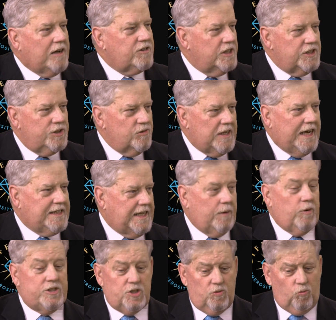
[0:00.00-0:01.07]
out to do that. That
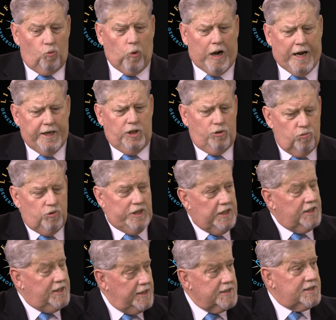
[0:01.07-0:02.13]
wasn't why you
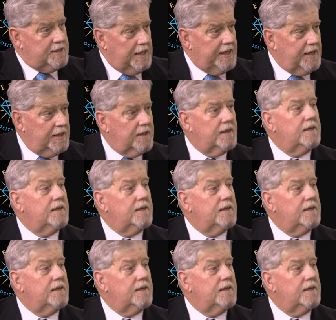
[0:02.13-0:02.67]
did this thing.